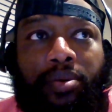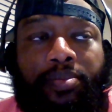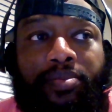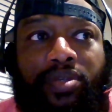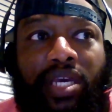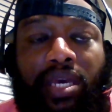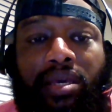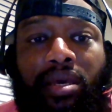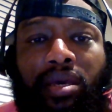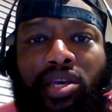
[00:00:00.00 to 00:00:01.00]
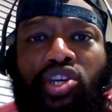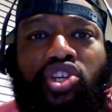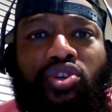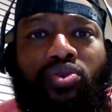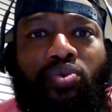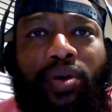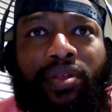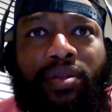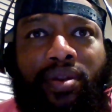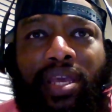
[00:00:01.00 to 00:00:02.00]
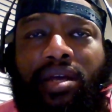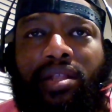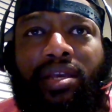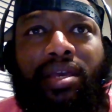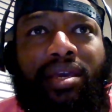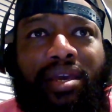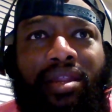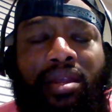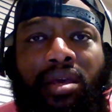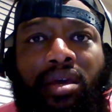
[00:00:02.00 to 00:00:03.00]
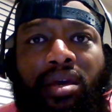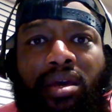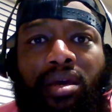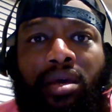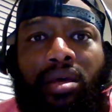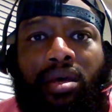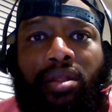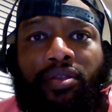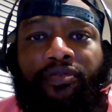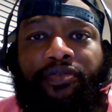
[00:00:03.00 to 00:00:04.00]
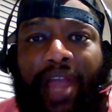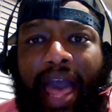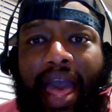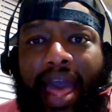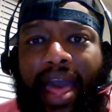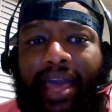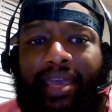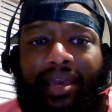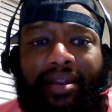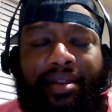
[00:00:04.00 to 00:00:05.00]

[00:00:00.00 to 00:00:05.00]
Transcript: take issue with kneeling and the flag and